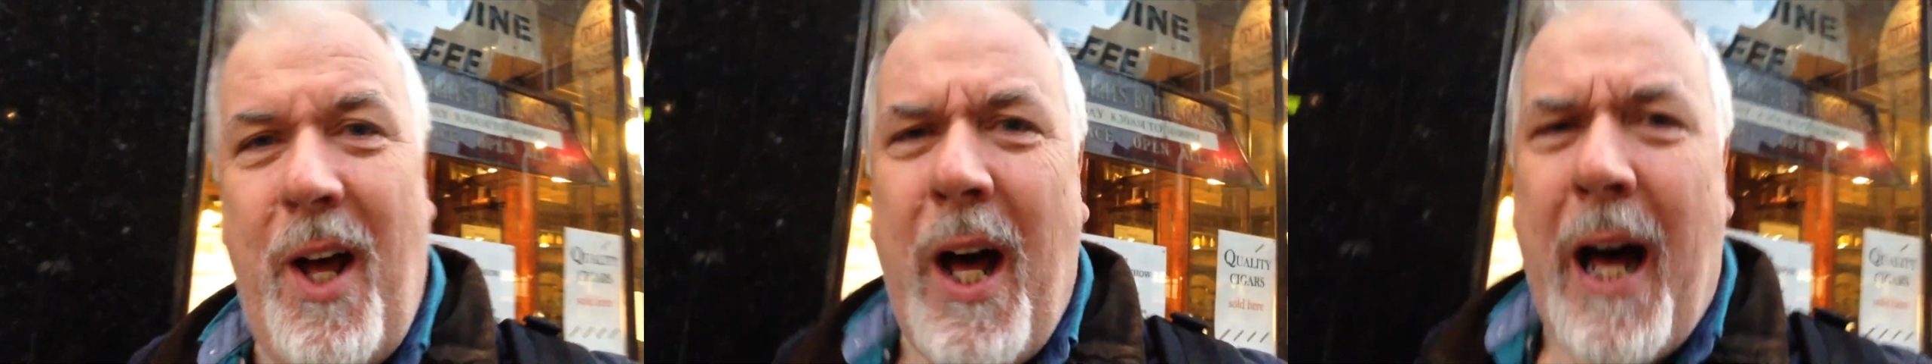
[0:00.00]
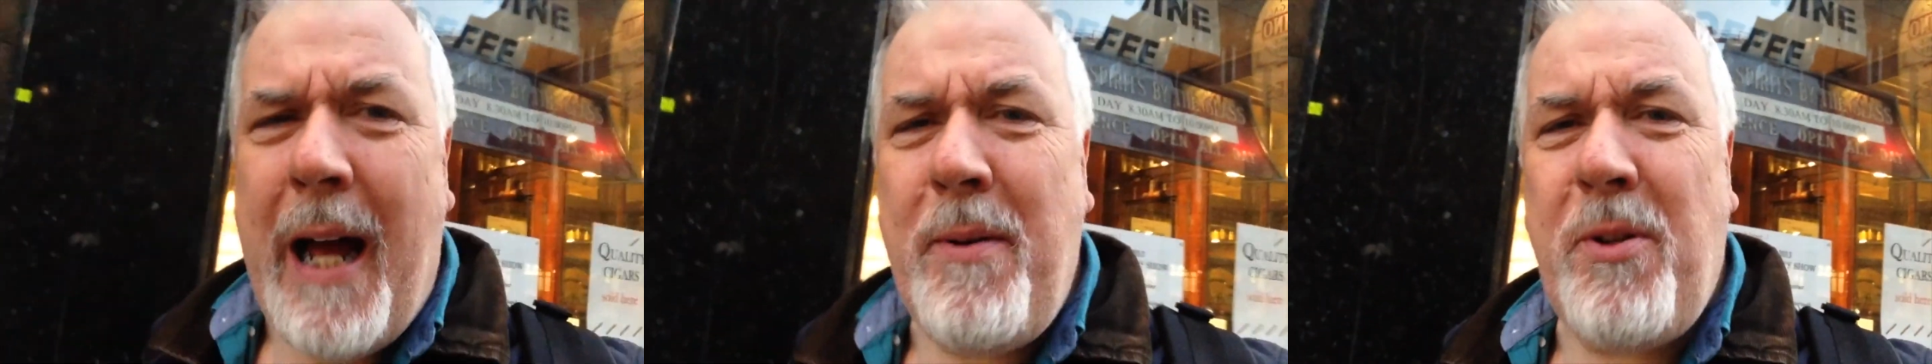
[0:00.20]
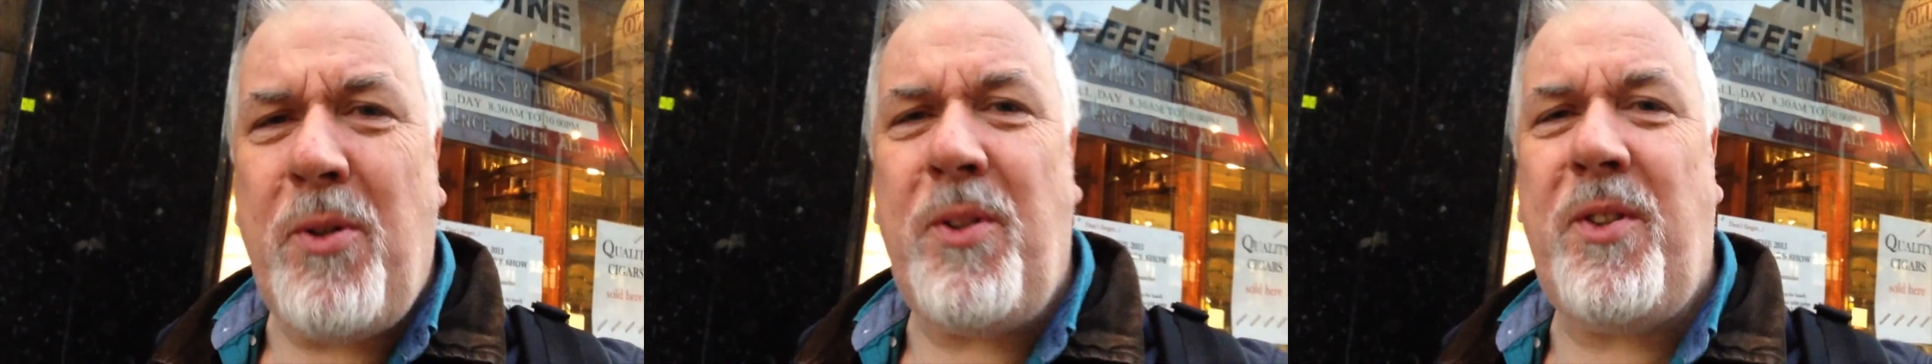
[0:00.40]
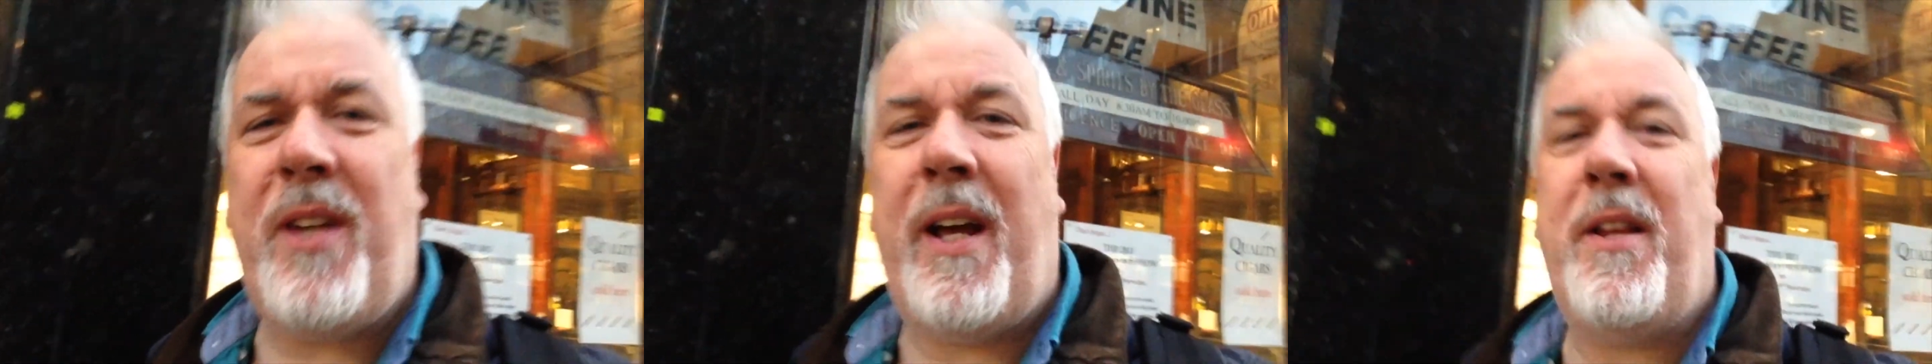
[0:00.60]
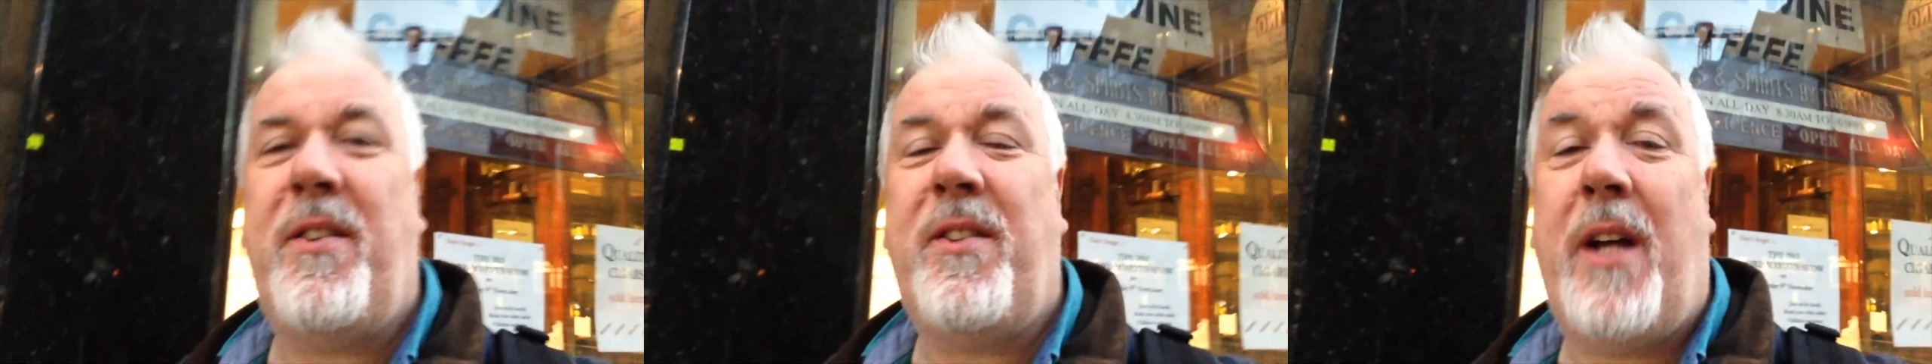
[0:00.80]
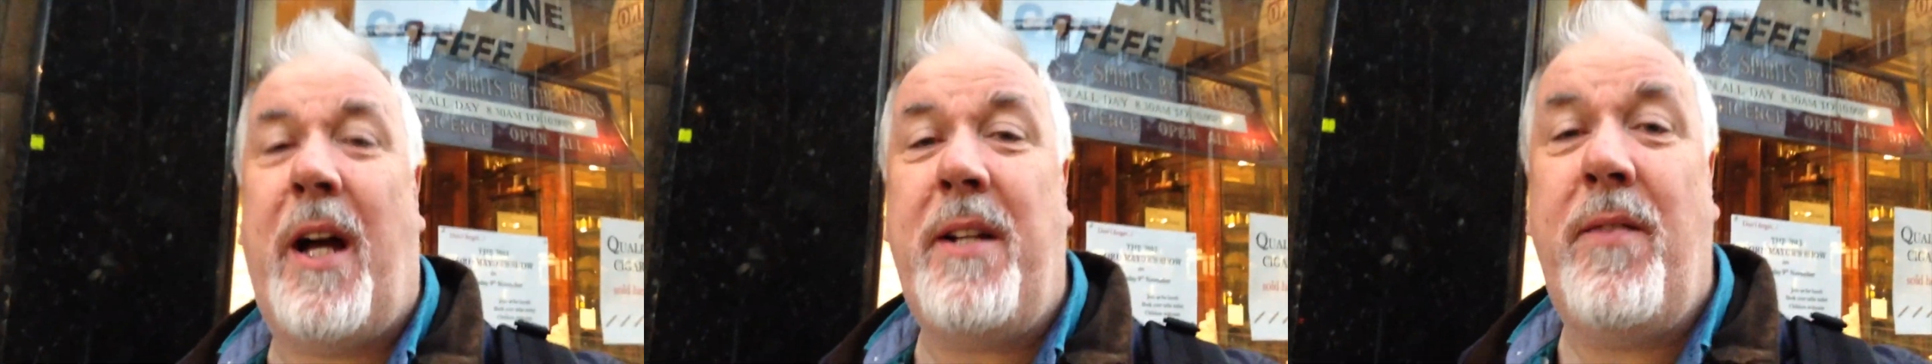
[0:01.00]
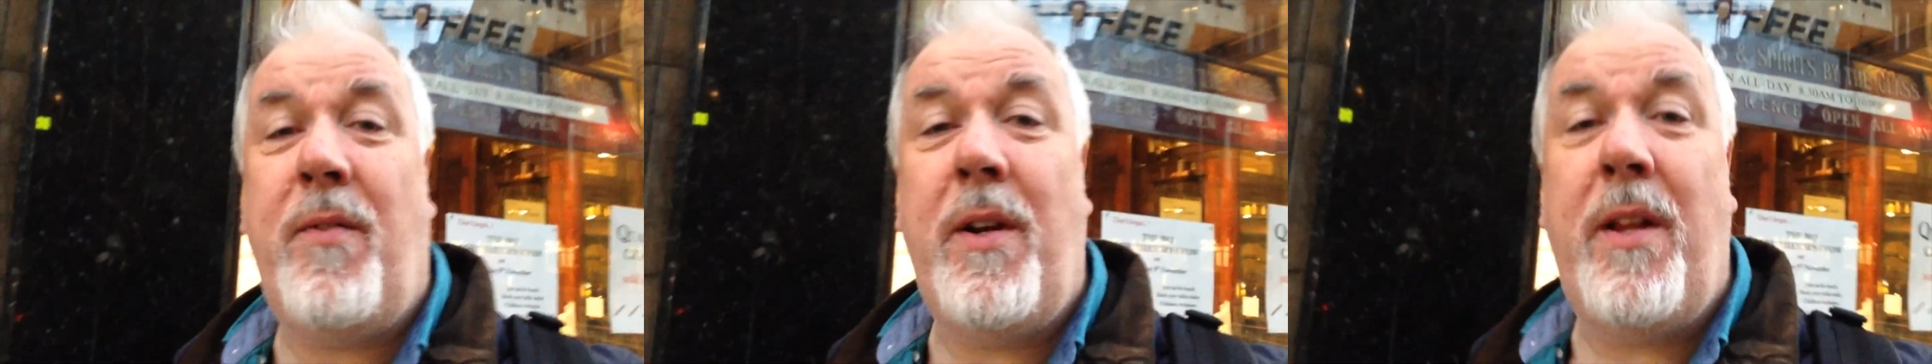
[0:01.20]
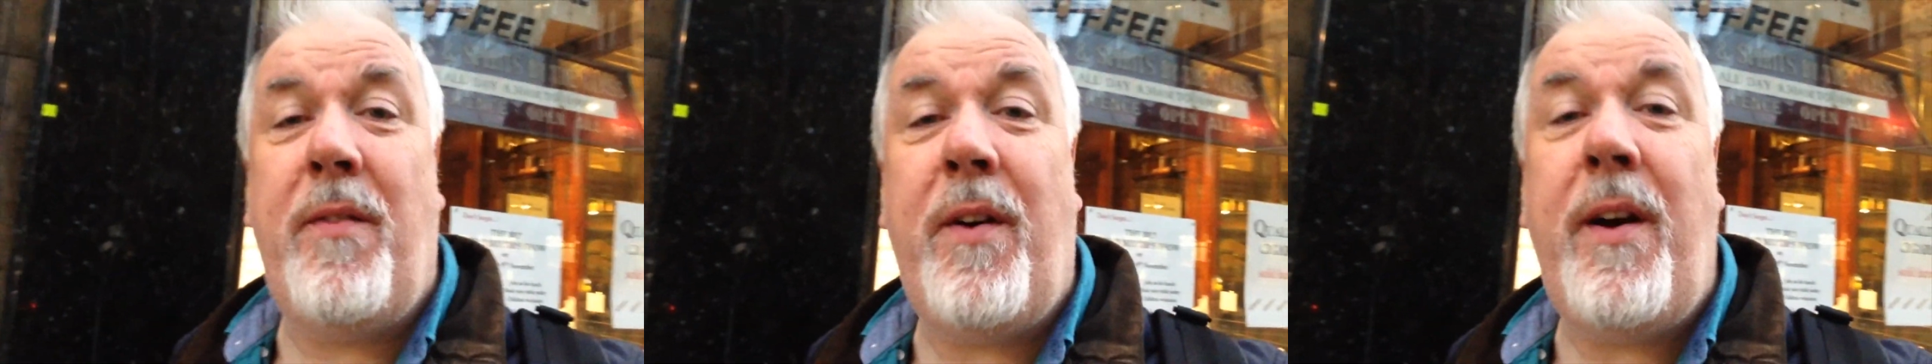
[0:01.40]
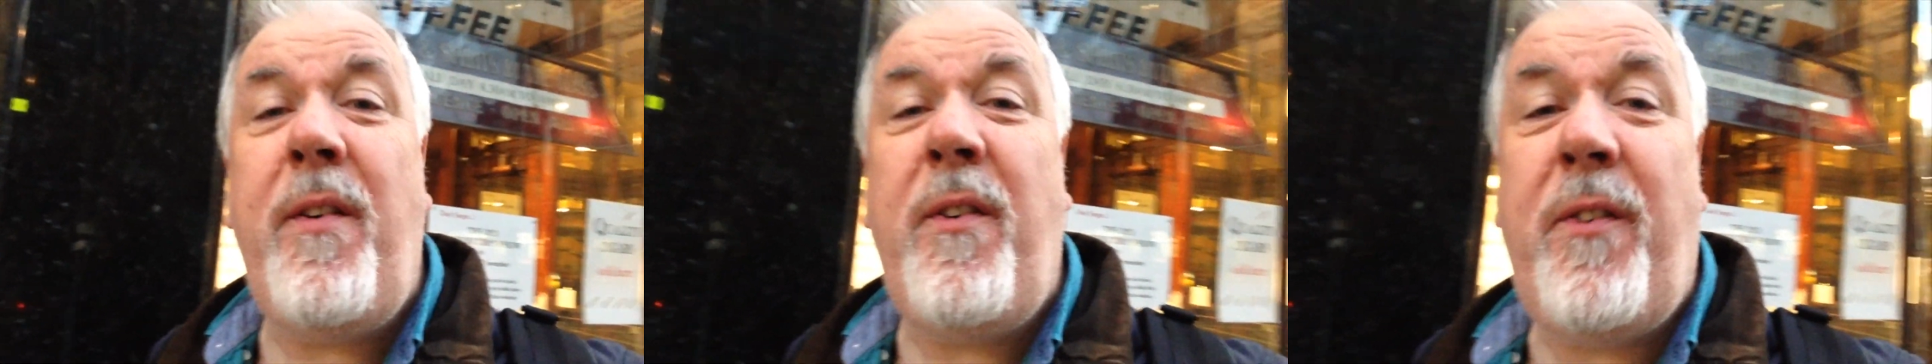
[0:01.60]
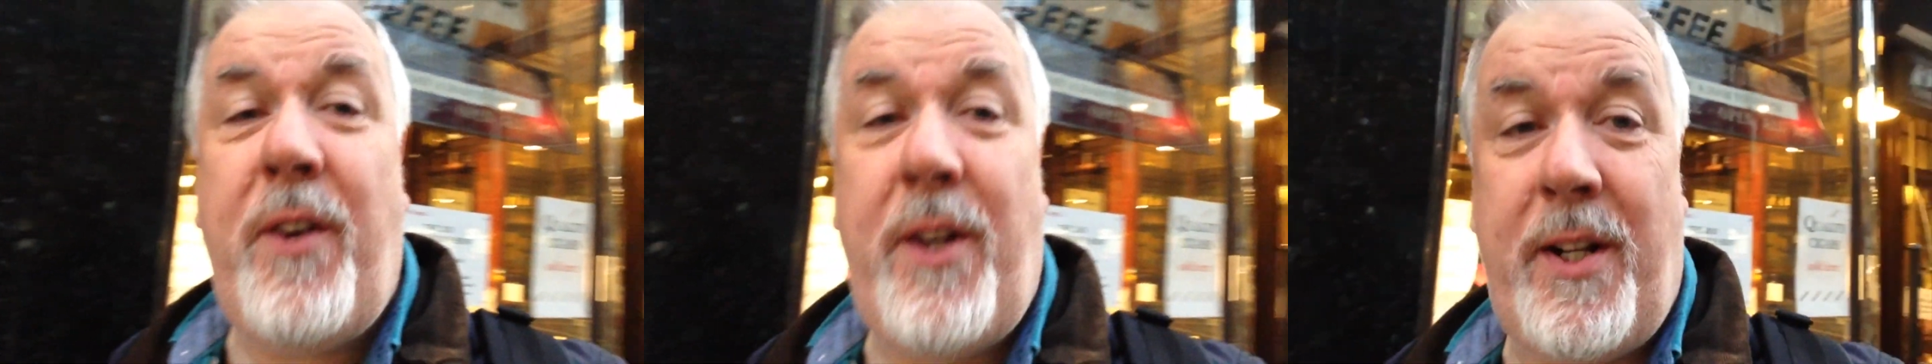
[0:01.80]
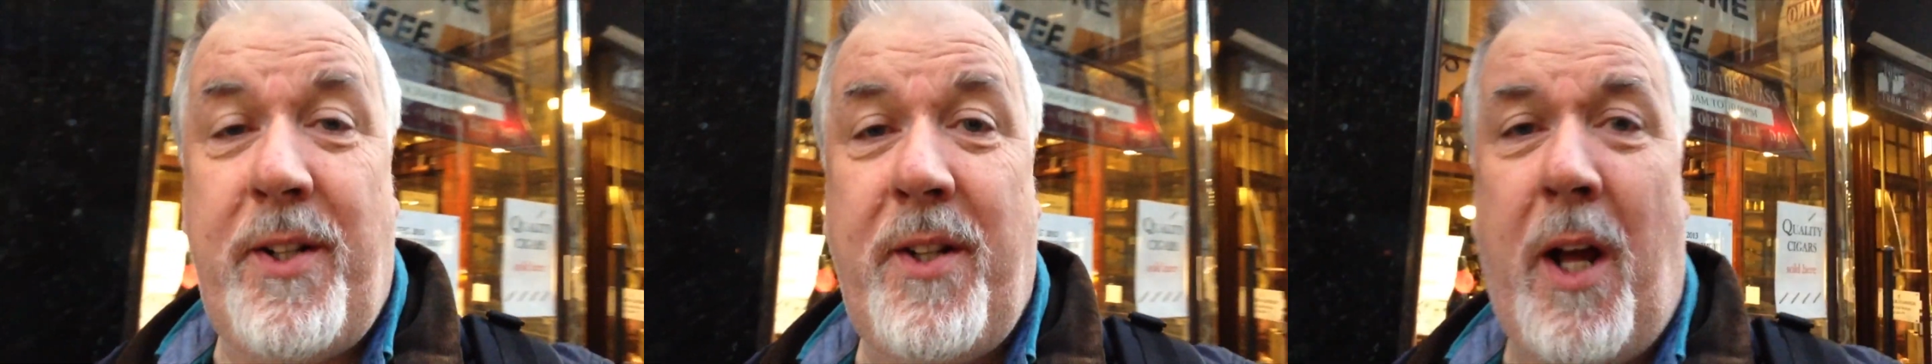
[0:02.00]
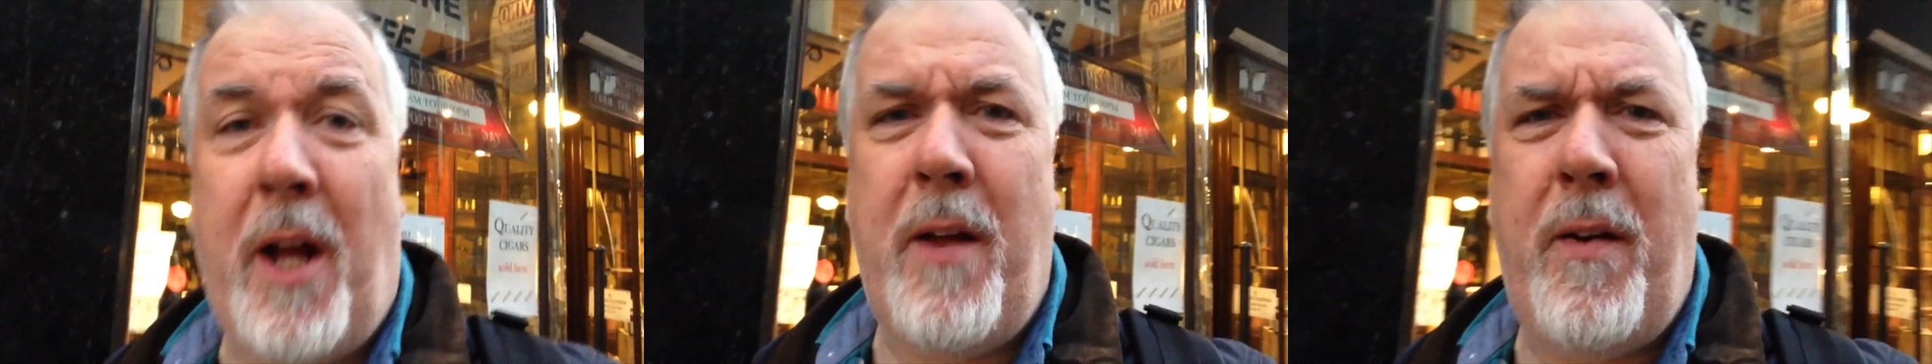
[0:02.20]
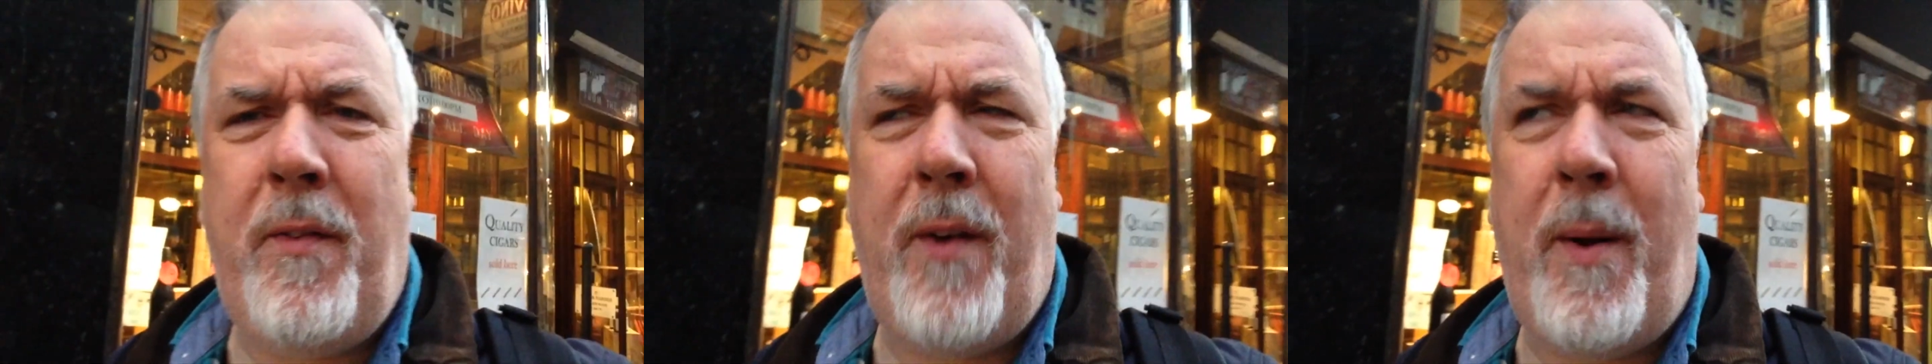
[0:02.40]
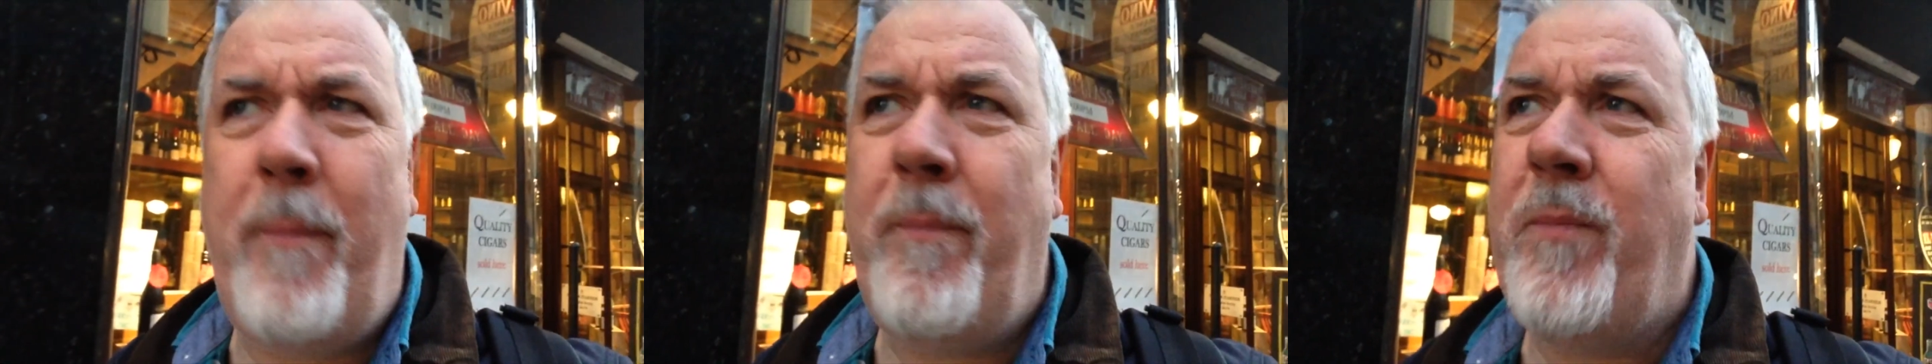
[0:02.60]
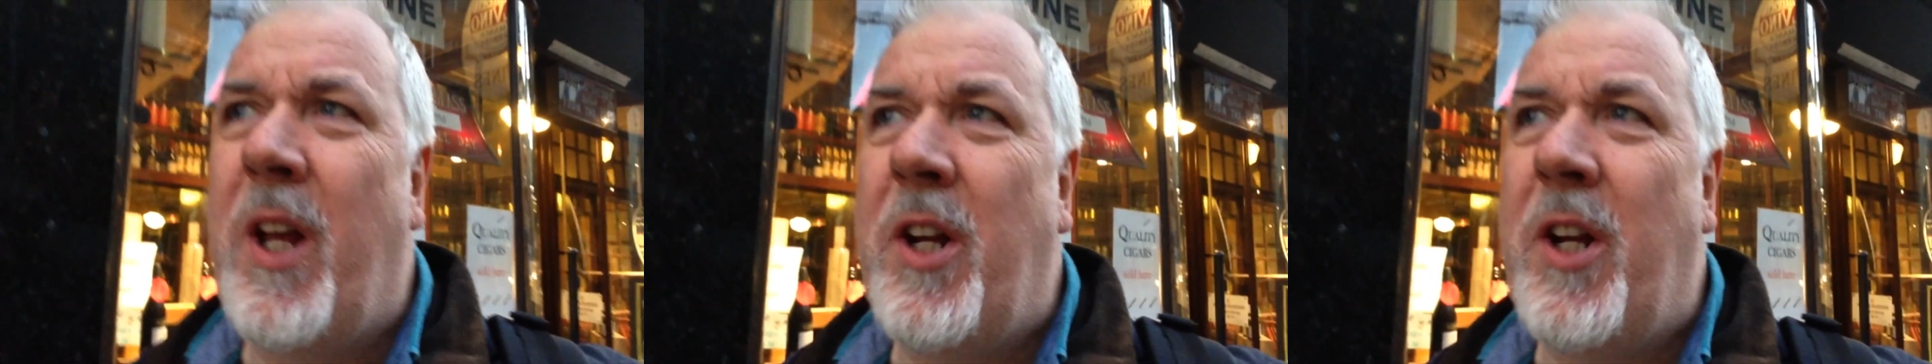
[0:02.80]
It was also the site of one of the very first kind of